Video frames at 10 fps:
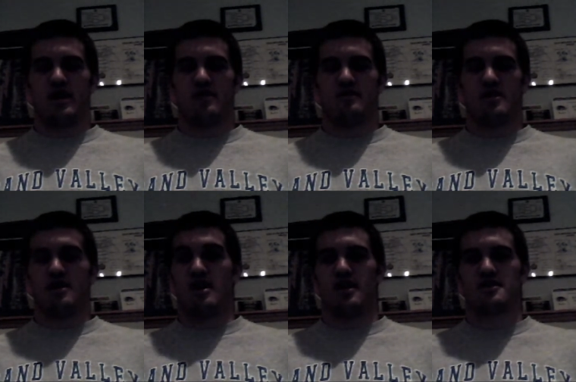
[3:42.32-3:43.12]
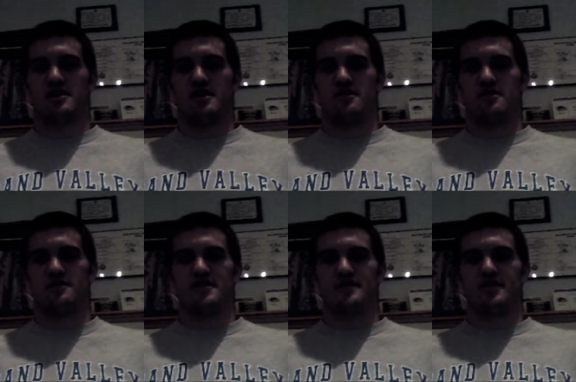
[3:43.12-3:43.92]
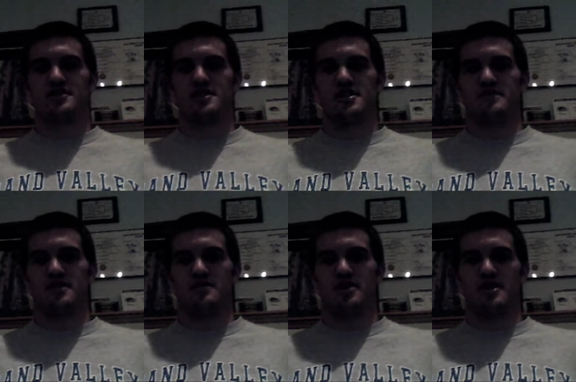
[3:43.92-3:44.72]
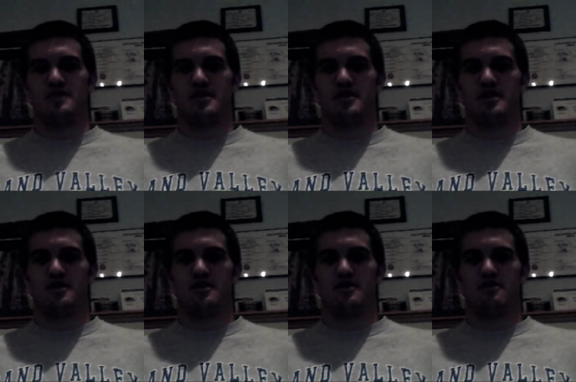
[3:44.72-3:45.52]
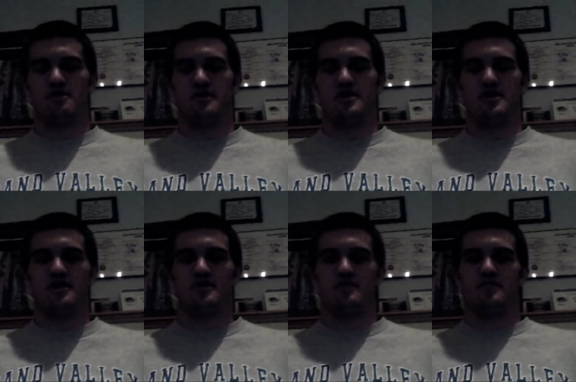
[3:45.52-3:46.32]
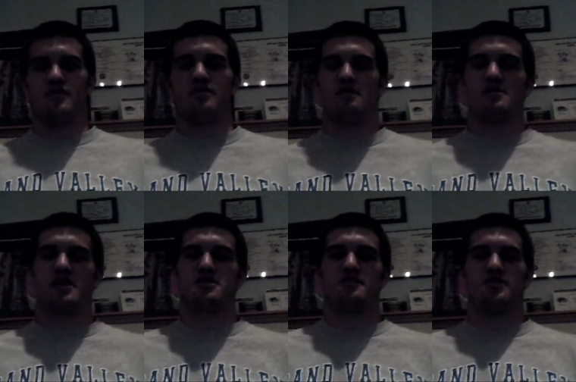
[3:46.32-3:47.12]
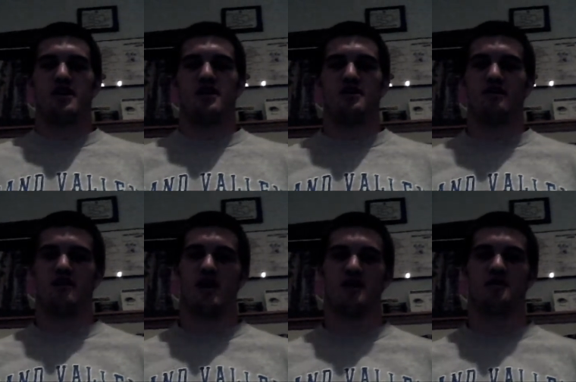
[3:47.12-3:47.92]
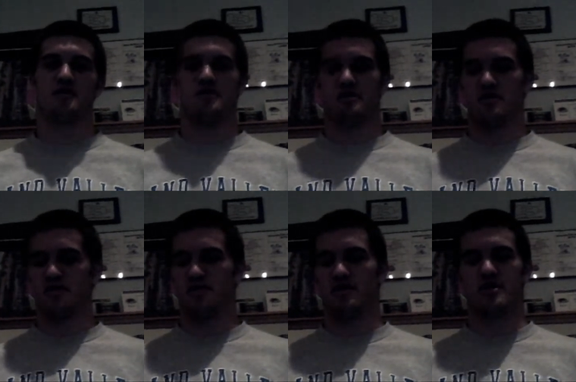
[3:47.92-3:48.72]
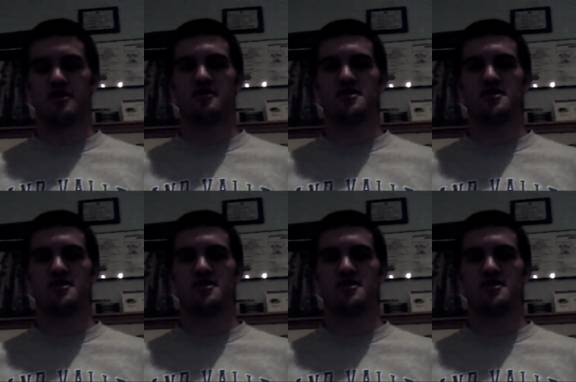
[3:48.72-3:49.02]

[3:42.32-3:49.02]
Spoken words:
Well, actually, I don't know if Jeff Garcia is even going to play, but whoever the Bucks are playing, I think that they're going to be pretty good.